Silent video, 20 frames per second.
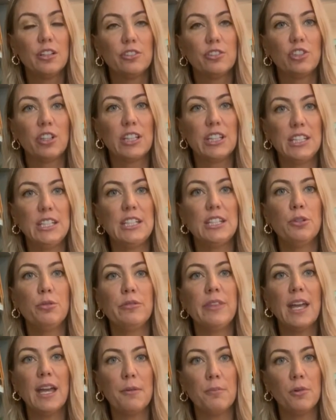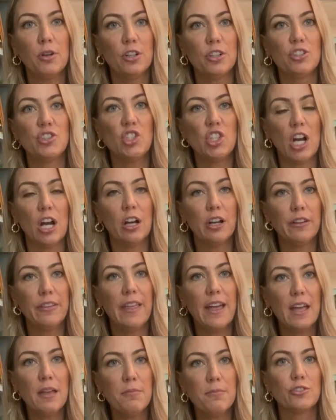to cue them or jar
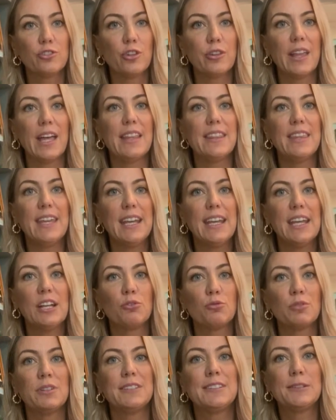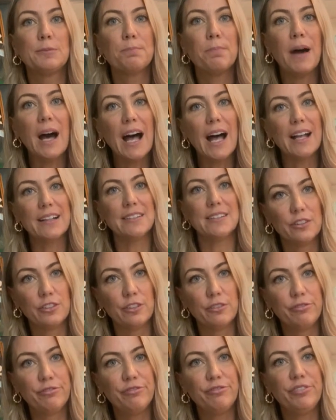them so that they can respond
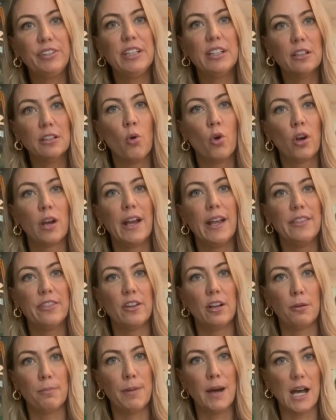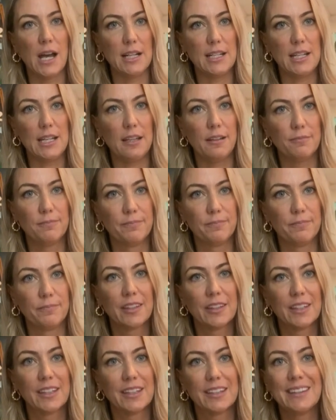to feel more in their body.
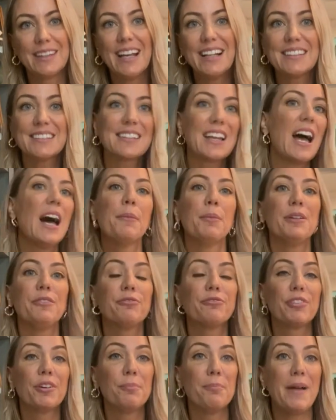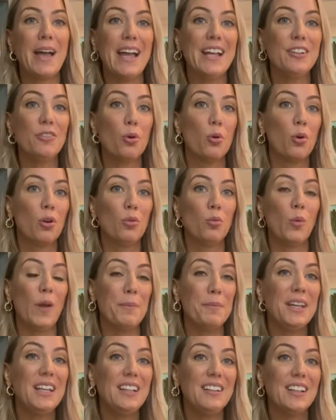That's common for men or
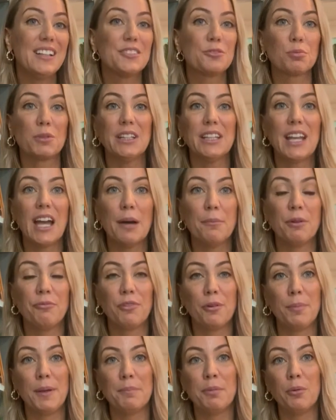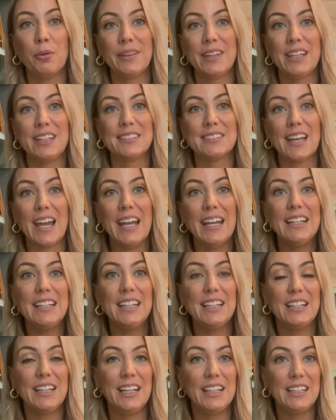women. It's really common for people with
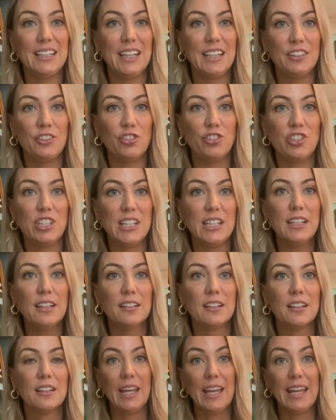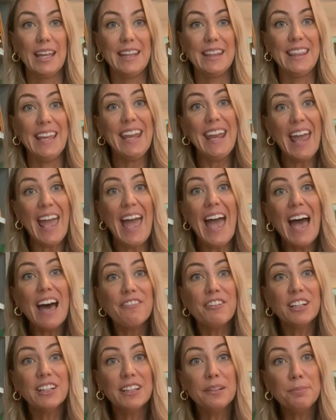anxiety and ADHD. They
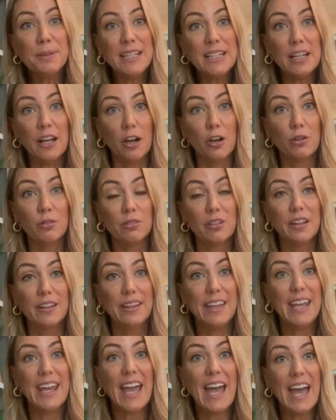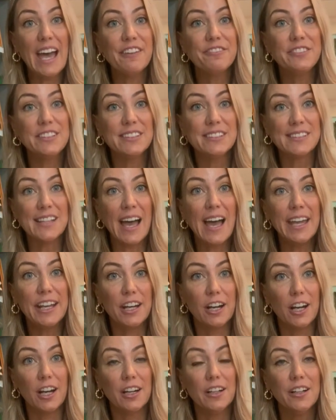have a libido. They have
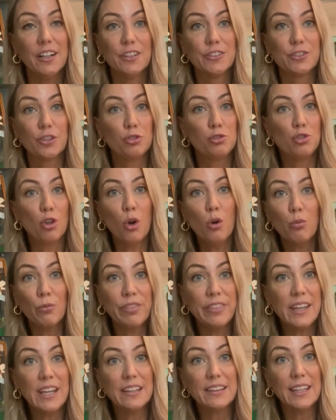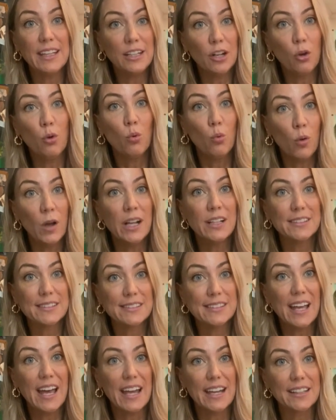desire. So don't think they don't want
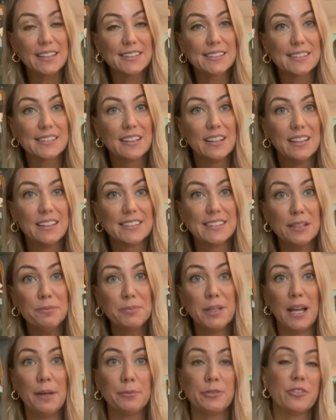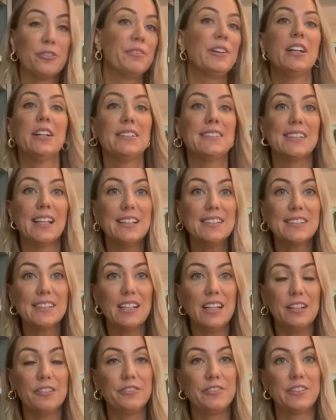sex. Sometimes they're very
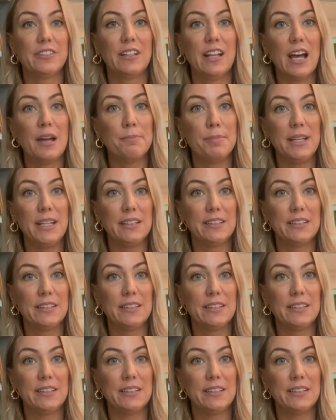sensitive to not being